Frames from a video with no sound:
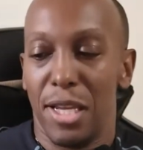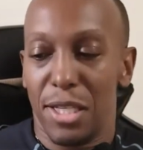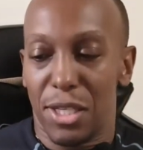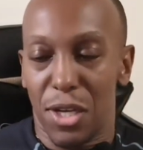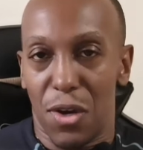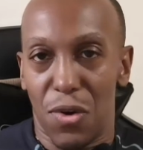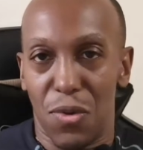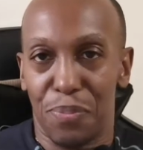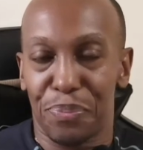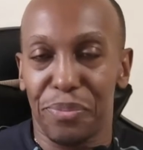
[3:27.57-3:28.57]

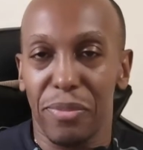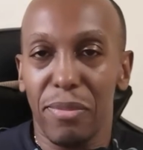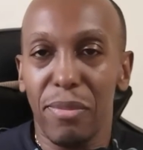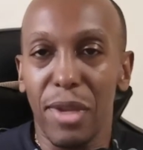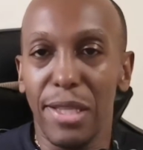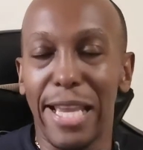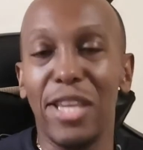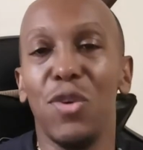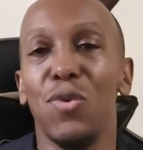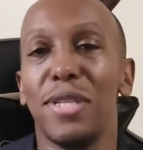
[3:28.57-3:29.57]
So they
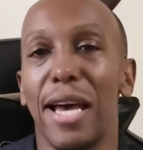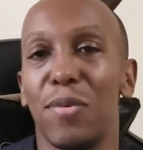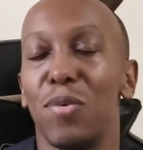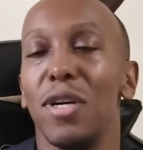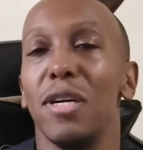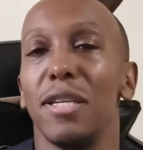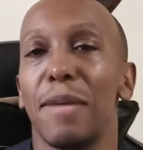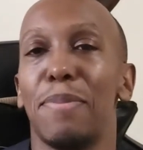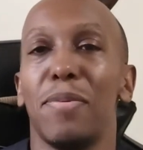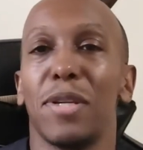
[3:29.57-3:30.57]
use that word,
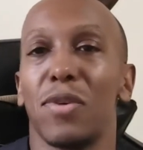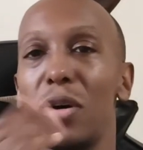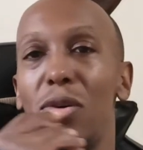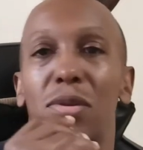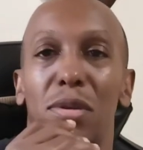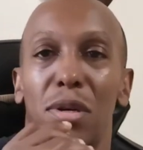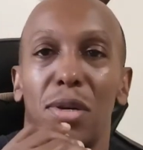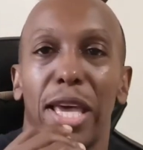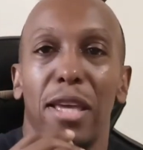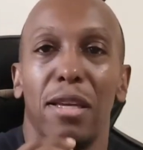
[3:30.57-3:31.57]
and people say, oh,
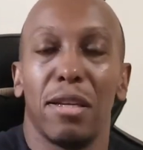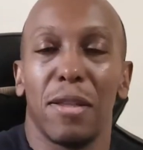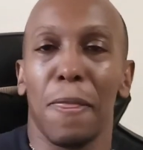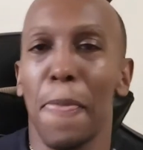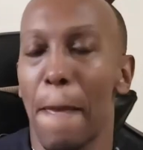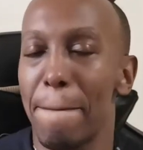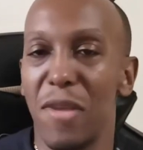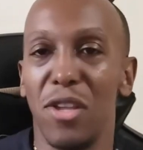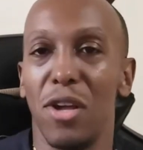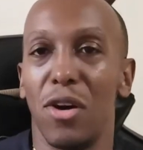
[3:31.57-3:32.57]
okay,
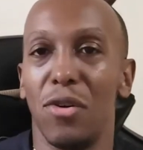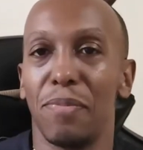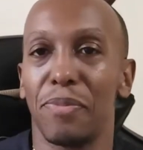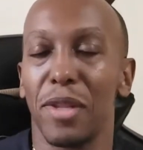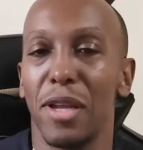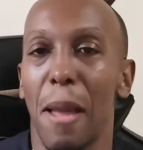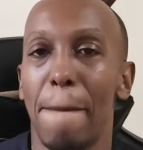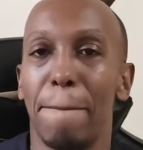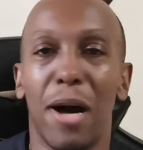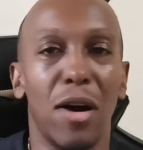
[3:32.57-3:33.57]
you know,
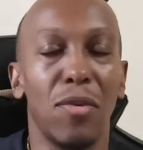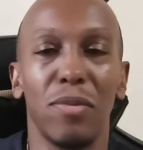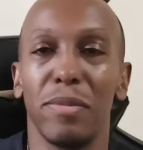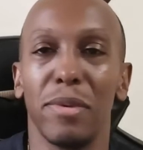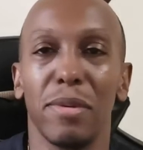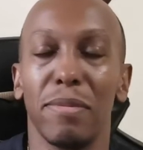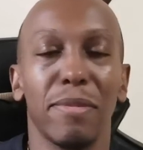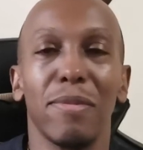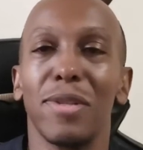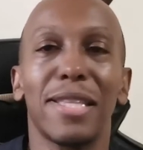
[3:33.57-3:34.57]
but
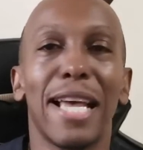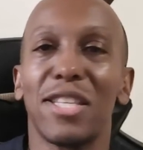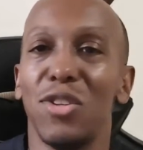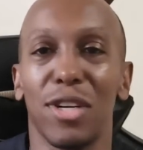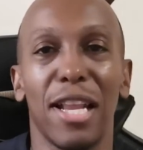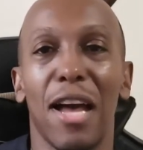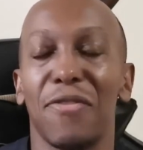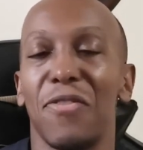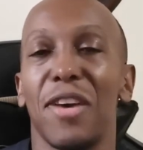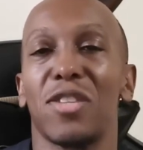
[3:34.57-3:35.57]
that's not going to
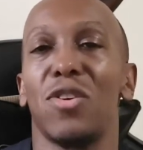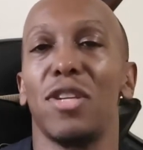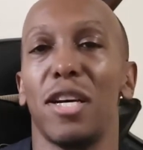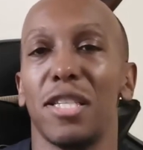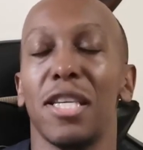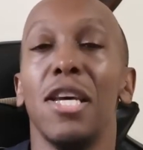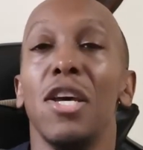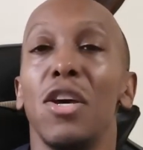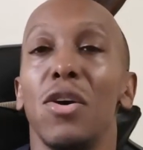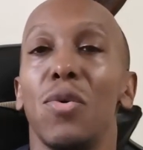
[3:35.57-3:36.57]
have effect on us.
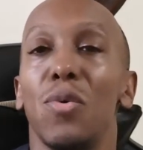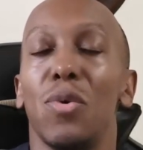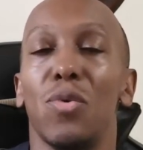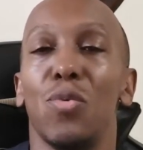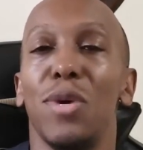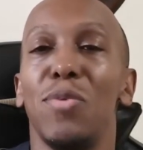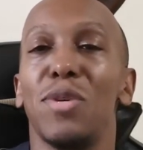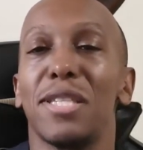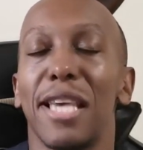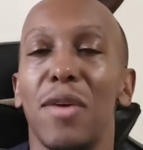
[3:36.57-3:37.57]
We
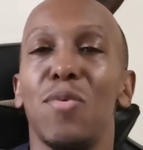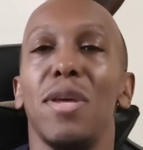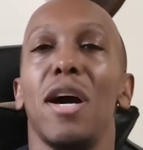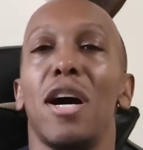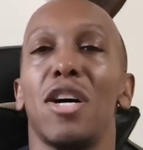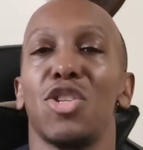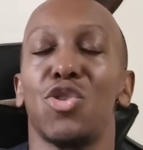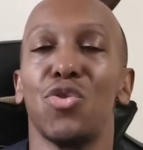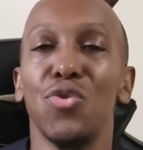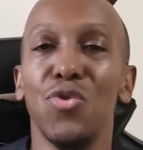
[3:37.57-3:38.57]
would say we are
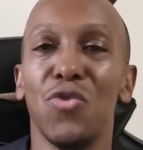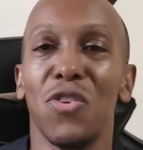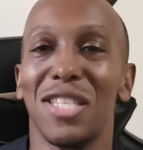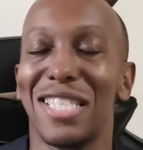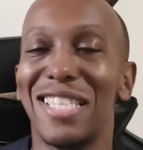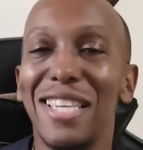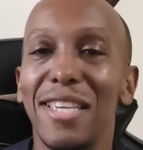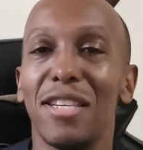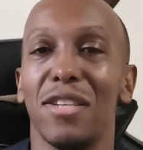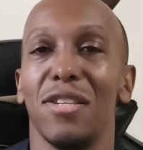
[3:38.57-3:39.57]
truth
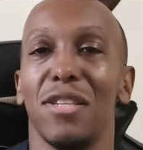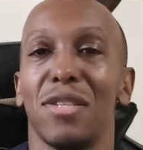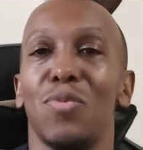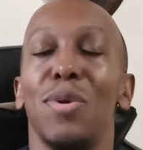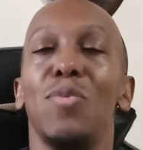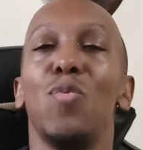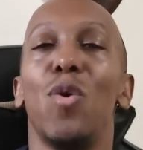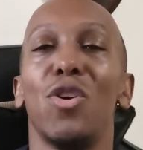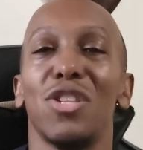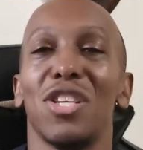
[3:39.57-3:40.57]
seekers. We
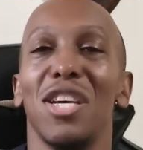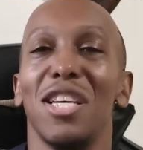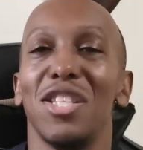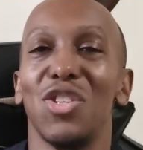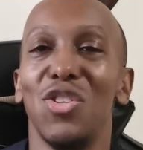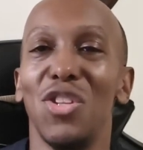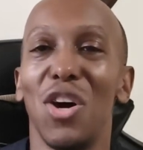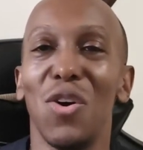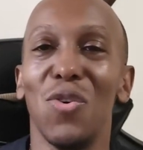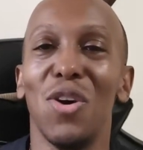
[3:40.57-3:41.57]
want to
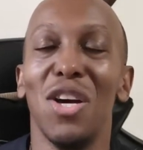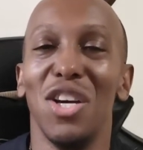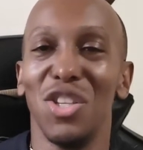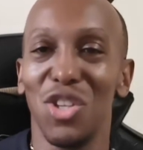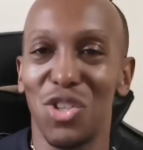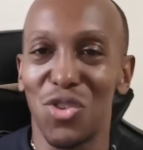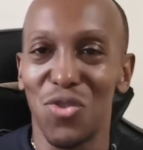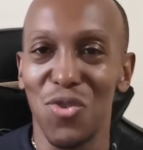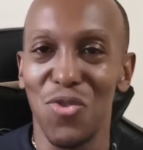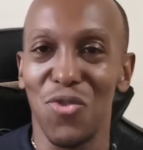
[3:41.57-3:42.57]
know the
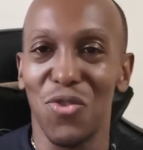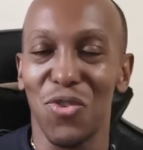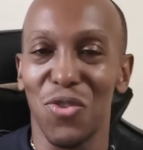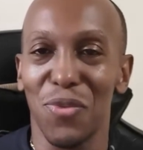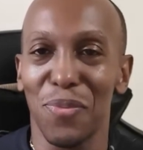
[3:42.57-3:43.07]
truth.